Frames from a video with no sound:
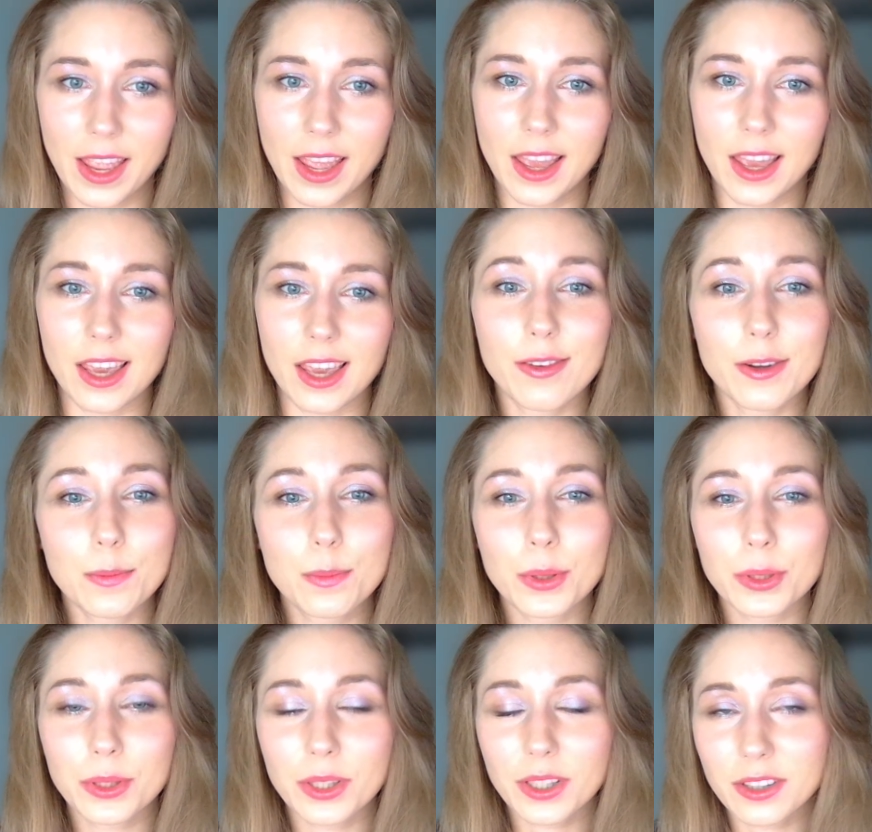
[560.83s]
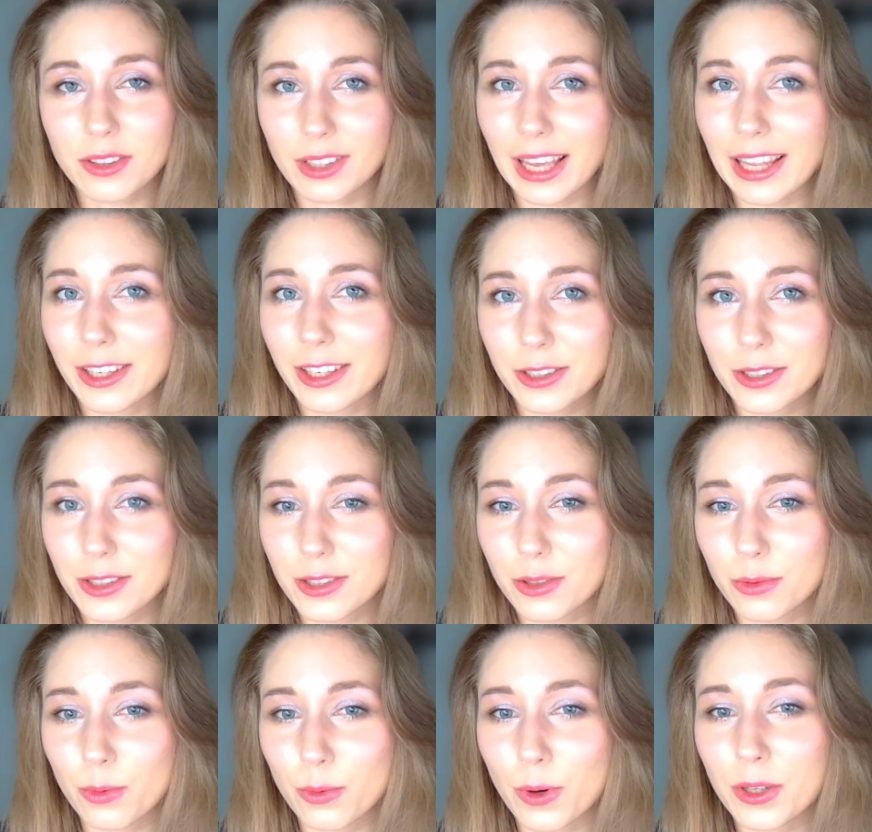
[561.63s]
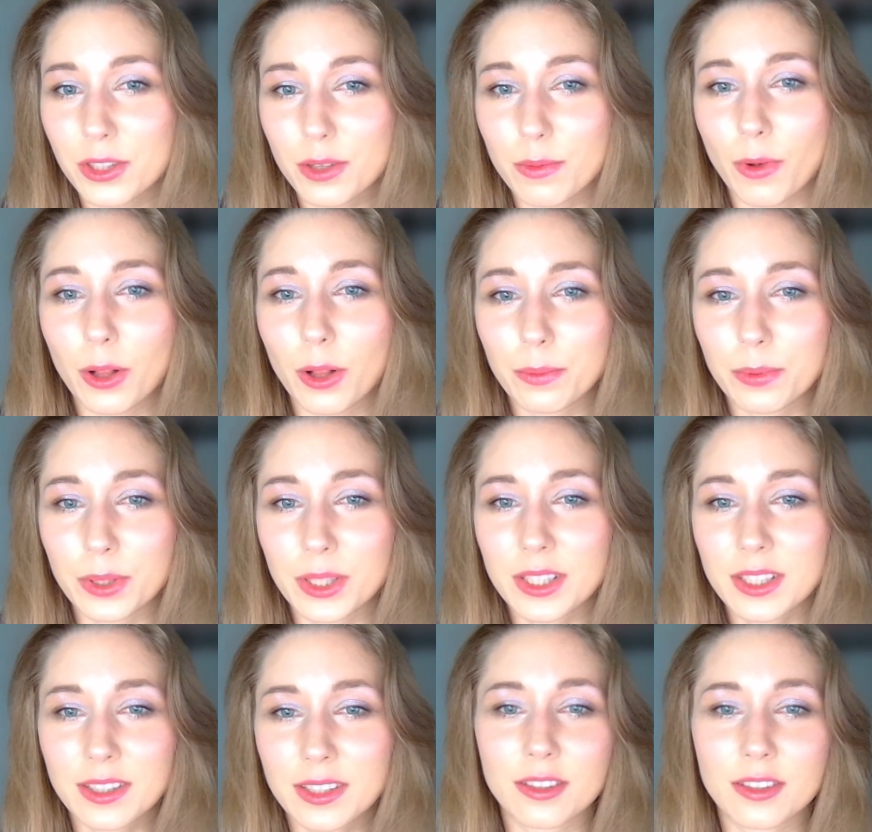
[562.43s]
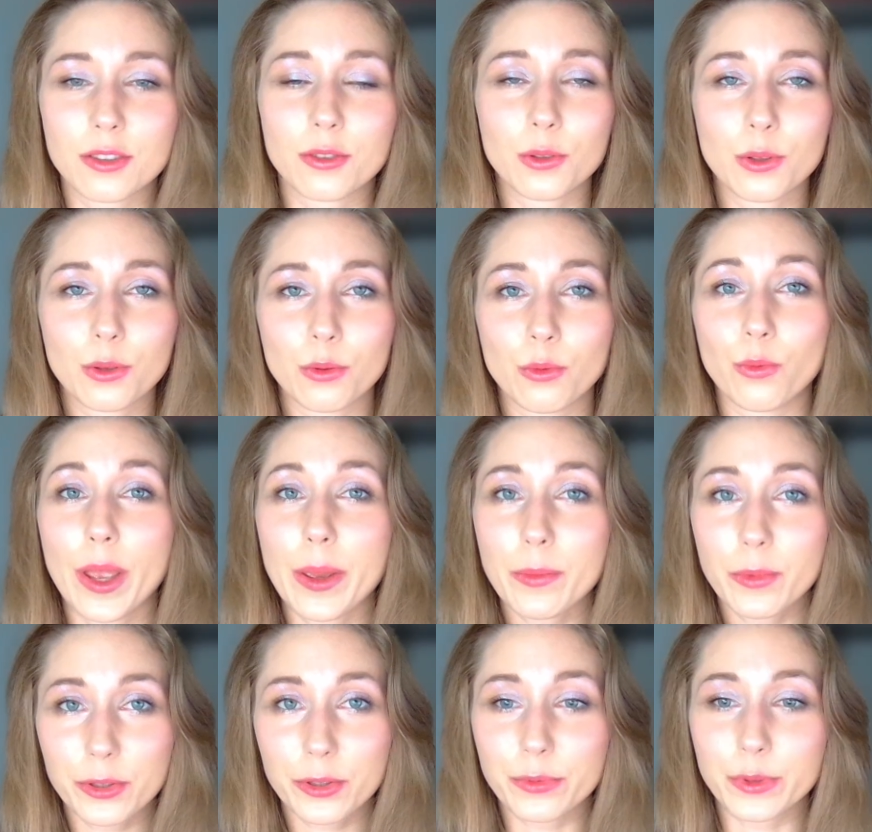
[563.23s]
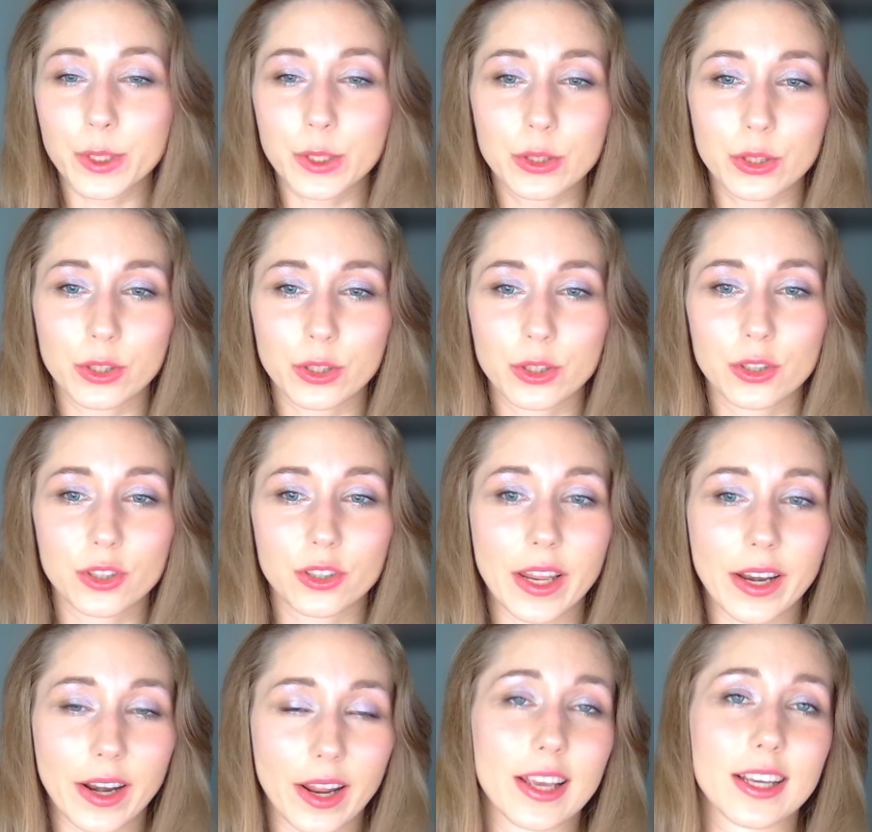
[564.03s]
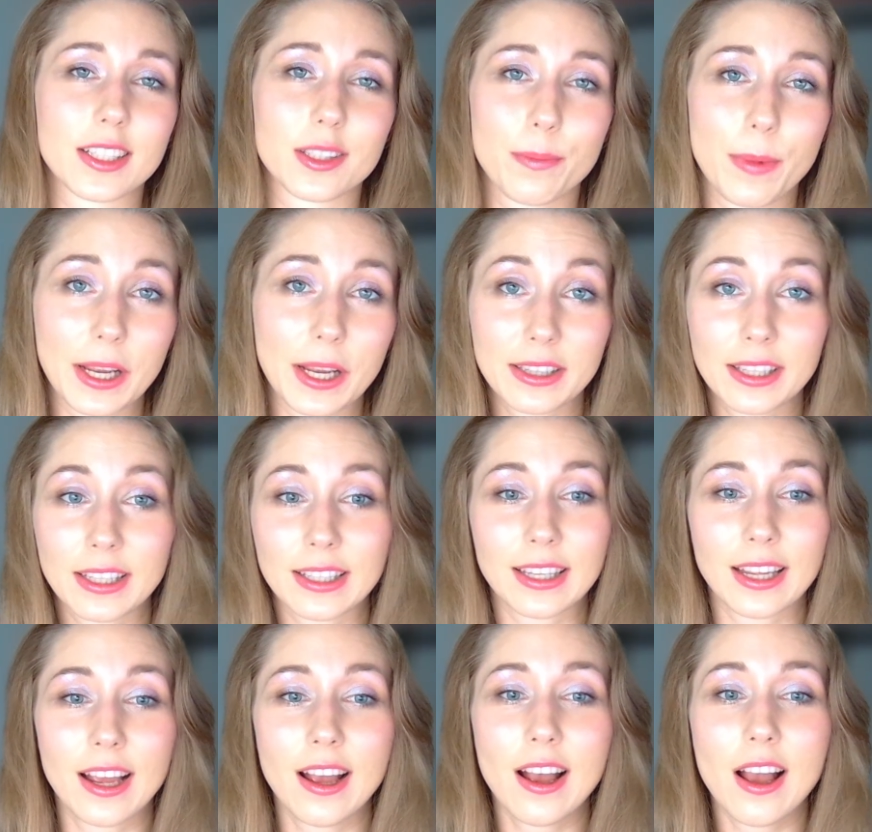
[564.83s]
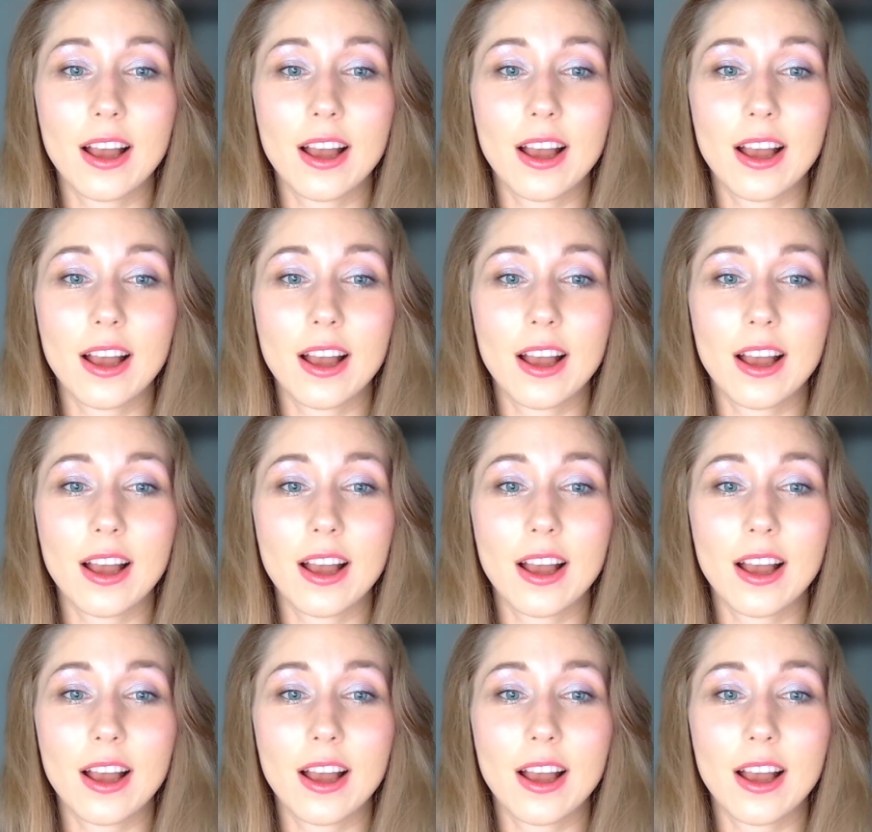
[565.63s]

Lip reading: Even putting together this one small piece took way more research than I expected.